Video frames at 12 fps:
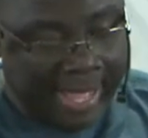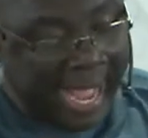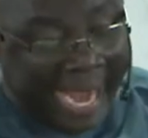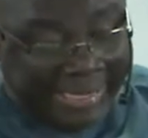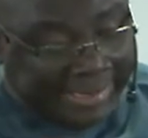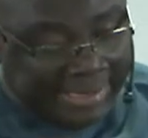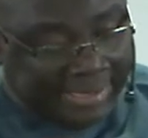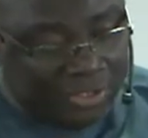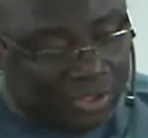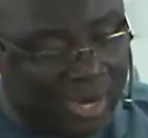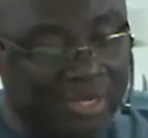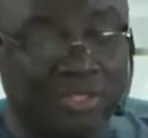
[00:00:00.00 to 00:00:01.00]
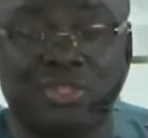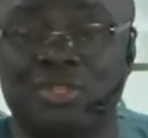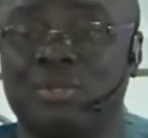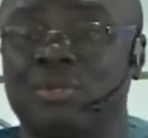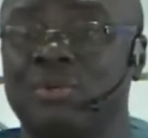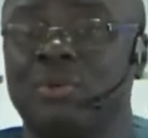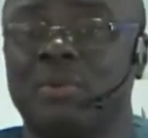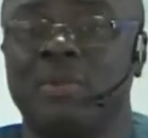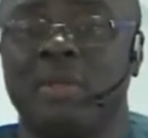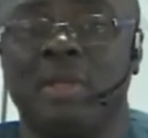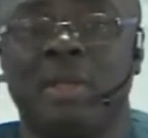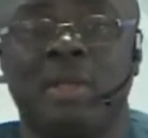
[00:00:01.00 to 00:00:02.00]
I didn't trust you.
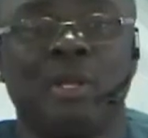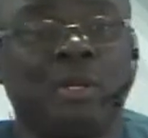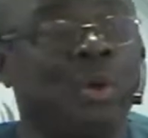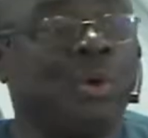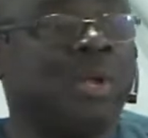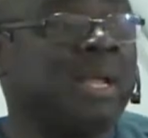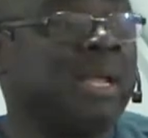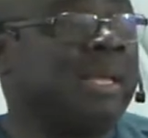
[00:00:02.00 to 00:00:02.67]
Look,